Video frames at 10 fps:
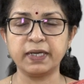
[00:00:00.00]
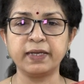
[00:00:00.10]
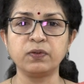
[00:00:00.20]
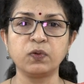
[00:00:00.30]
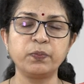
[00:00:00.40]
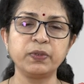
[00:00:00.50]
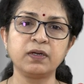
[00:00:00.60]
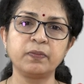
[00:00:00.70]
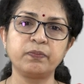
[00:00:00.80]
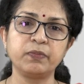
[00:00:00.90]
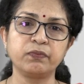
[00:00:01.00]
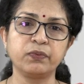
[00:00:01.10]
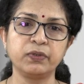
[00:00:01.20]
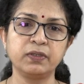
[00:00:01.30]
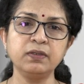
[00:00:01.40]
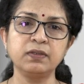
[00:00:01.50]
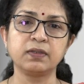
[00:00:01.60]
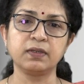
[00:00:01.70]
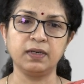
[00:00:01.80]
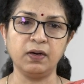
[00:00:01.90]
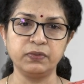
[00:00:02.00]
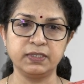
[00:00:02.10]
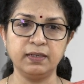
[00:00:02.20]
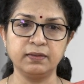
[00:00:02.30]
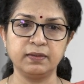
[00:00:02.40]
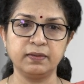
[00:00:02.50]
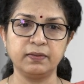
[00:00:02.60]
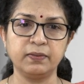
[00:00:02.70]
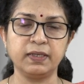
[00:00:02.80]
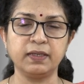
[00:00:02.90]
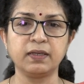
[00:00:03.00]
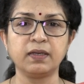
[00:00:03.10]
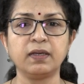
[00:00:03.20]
and open up before the counselor. Okay.